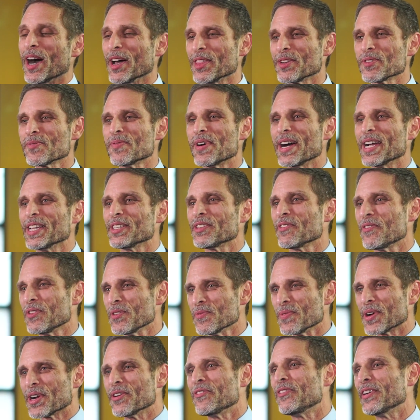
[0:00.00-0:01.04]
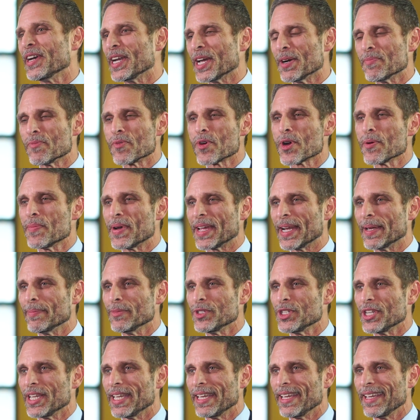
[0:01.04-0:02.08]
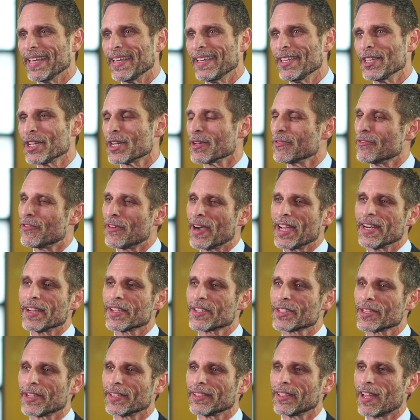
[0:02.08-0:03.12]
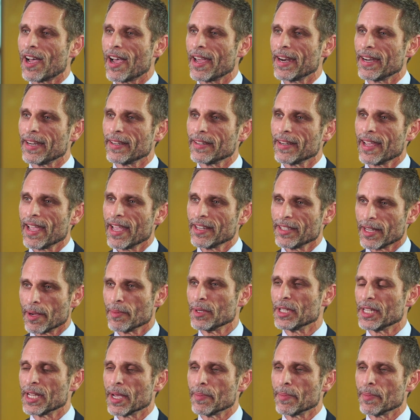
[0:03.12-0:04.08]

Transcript: Otherwise, if you want to find out more about M G E, you can find us online at w